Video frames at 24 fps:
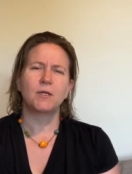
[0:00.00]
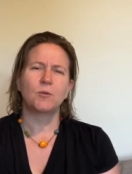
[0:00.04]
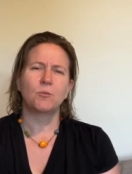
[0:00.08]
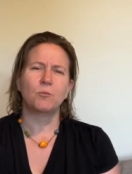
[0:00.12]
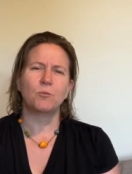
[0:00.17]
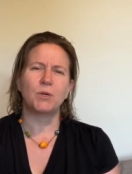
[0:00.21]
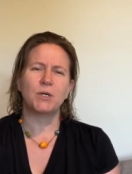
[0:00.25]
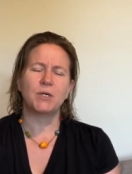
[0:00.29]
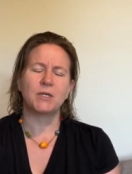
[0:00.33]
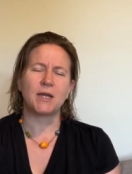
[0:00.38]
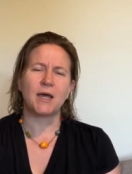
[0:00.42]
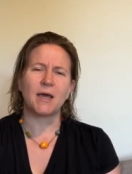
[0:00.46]

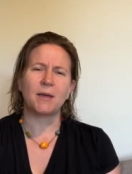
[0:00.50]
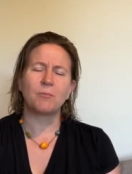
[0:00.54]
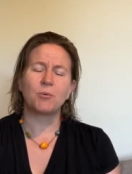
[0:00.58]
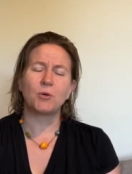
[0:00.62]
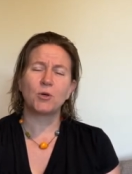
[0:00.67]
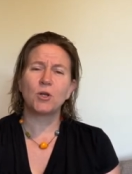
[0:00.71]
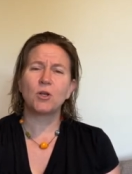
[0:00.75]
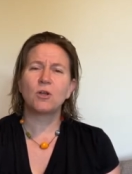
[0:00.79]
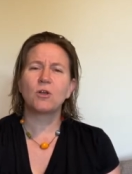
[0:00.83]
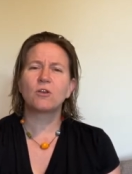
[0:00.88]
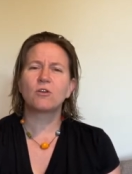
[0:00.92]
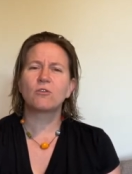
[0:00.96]
But I put
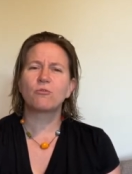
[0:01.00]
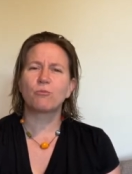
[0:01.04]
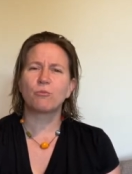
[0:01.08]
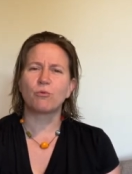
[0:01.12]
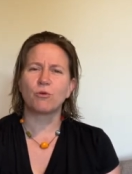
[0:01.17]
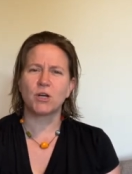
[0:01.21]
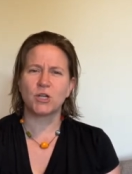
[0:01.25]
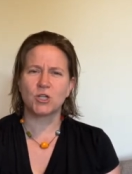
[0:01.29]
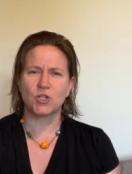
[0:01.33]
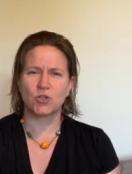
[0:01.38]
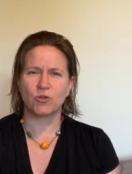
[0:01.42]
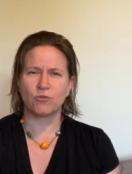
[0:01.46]
a lot of
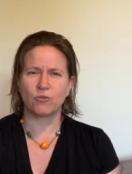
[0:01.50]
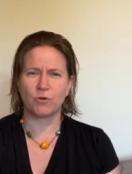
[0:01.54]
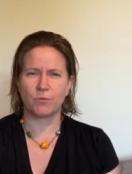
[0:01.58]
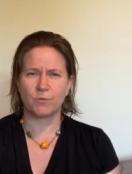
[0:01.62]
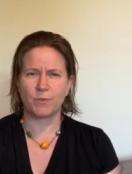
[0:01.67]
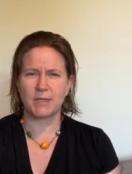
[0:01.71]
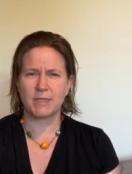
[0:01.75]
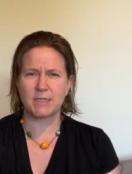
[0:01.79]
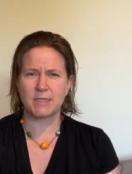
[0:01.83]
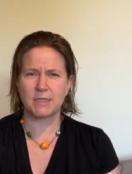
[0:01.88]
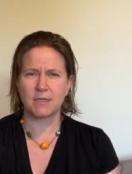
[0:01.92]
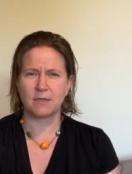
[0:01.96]
pressure on
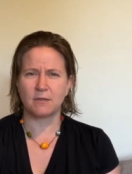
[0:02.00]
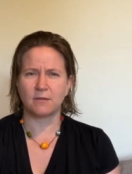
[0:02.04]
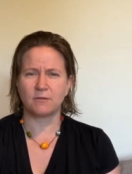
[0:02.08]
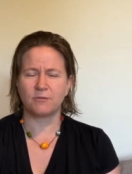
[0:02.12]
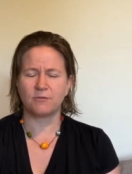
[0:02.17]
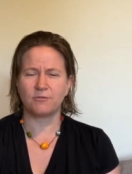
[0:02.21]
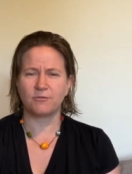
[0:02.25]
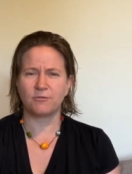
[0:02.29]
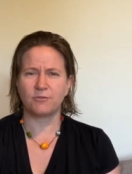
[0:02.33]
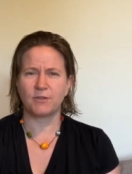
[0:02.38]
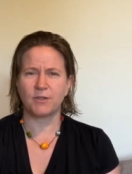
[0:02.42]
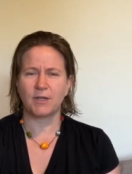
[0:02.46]

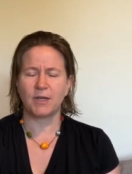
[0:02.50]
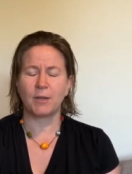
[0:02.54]
myself.